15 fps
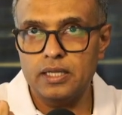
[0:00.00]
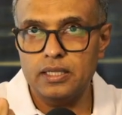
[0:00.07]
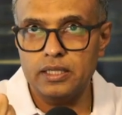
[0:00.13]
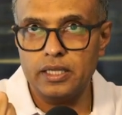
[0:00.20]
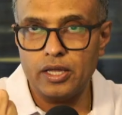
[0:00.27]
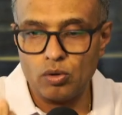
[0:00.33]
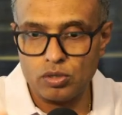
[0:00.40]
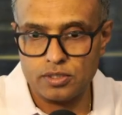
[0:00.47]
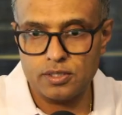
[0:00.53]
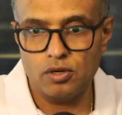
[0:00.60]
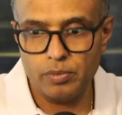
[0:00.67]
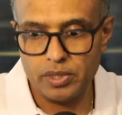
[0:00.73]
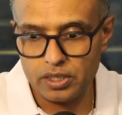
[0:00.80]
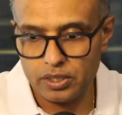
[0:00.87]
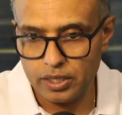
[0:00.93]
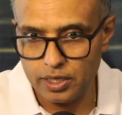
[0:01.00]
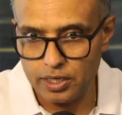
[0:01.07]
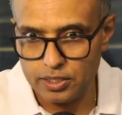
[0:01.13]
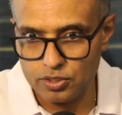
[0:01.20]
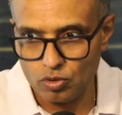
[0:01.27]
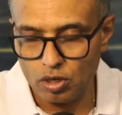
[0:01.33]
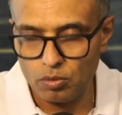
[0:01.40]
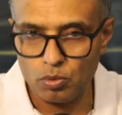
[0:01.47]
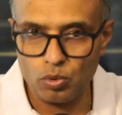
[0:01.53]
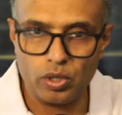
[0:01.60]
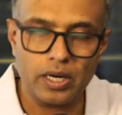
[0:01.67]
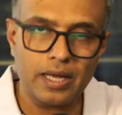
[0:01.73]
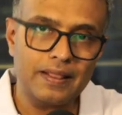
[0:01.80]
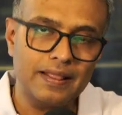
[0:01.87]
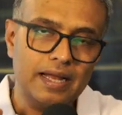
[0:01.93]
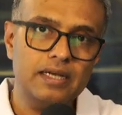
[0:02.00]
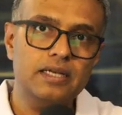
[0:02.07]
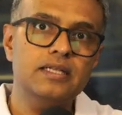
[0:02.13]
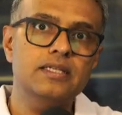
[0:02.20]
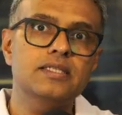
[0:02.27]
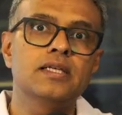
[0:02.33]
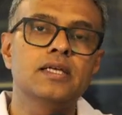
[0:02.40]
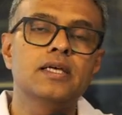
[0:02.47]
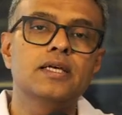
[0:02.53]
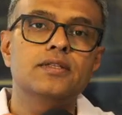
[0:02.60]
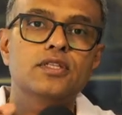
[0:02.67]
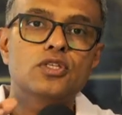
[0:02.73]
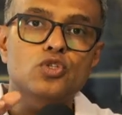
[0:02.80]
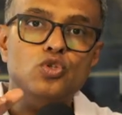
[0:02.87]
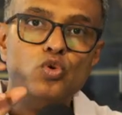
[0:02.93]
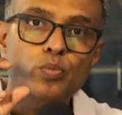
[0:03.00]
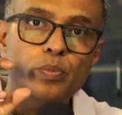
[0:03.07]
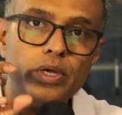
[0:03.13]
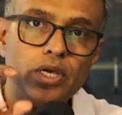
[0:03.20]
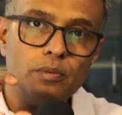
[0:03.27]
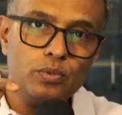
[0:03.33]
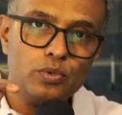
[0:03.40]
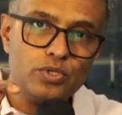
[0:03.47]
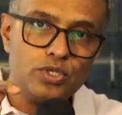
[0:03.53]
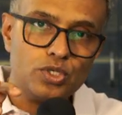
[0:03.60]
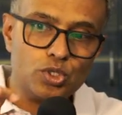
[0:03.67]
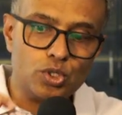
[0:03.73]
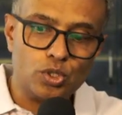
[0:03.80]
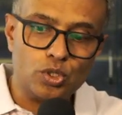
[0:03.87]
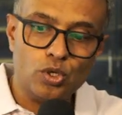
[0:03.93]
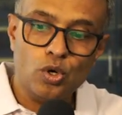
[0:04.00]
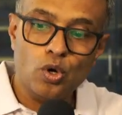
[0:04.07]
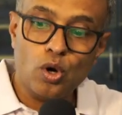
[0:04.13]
the oscillometry is all about, and that is the superimposition